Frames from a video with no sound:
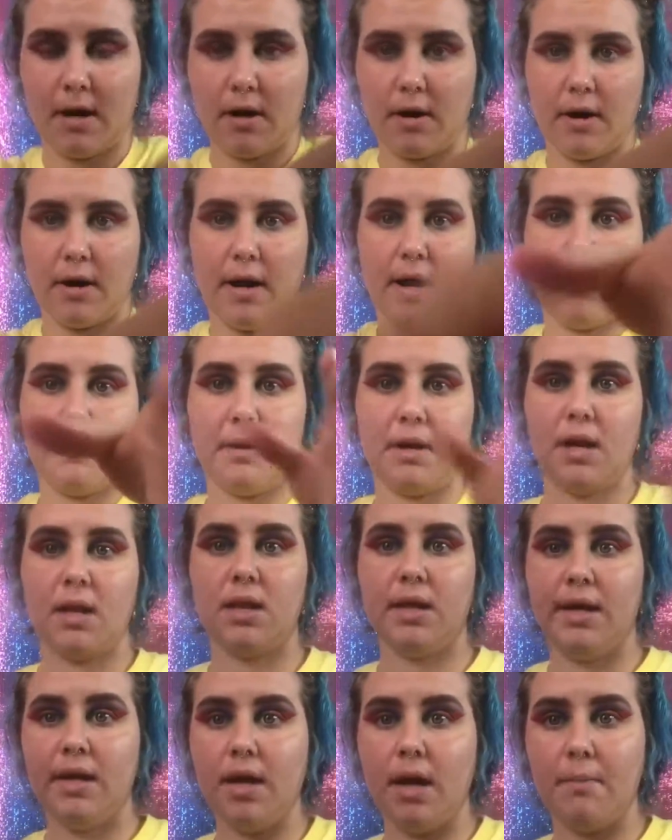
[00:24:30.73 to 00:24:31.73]
Alright, I'm going to
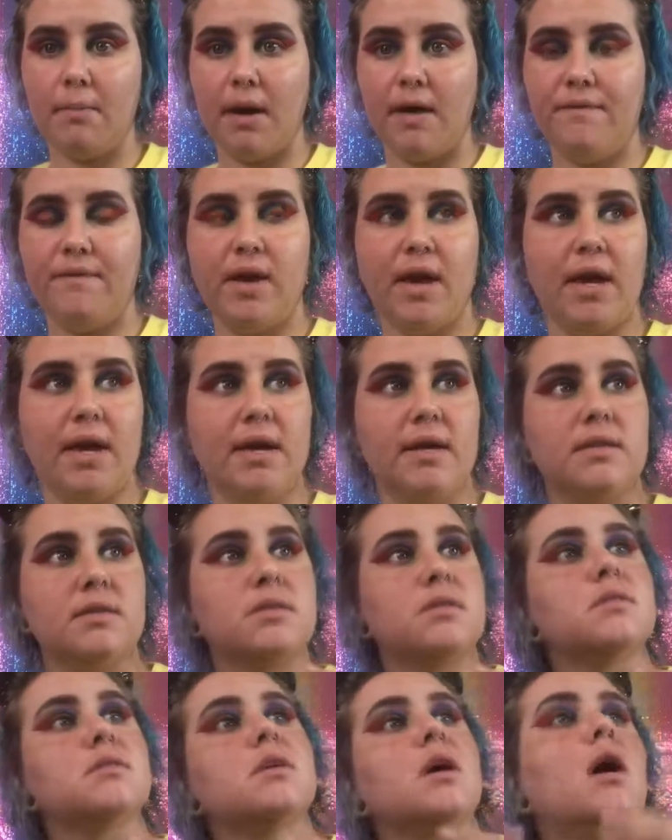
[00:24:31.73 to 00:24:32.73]
clean up my
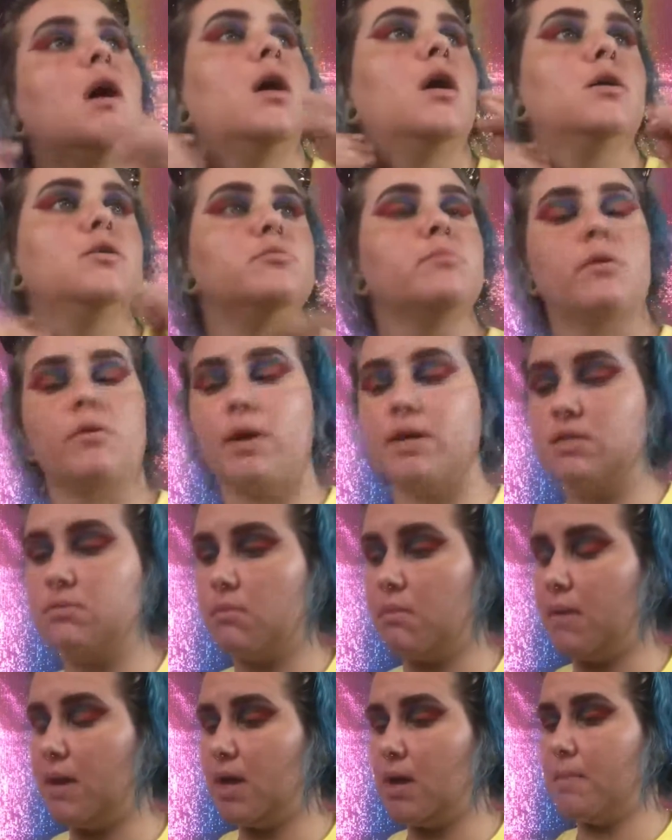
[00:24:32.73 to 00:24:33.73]
face, do my rest of
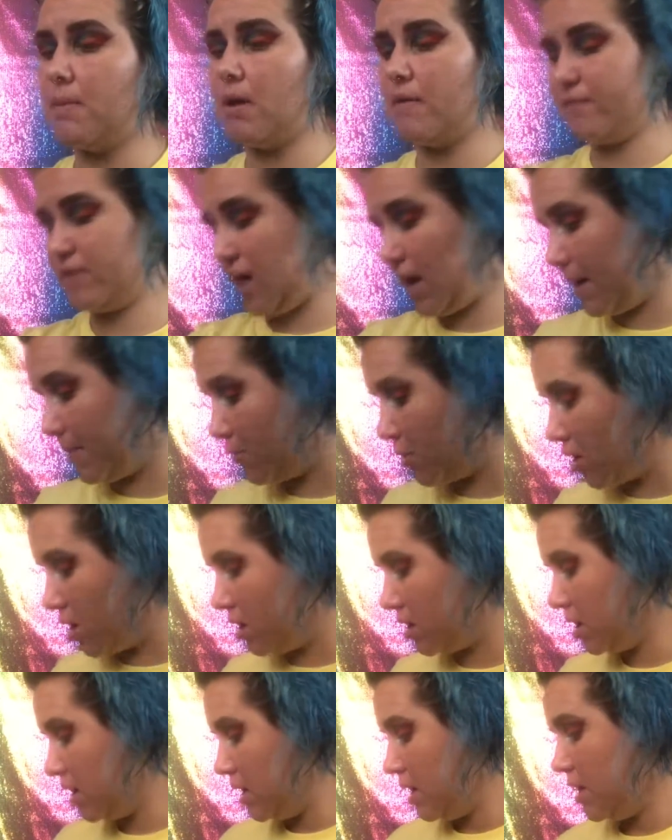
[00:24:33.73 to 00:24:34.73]
my makeup off camera,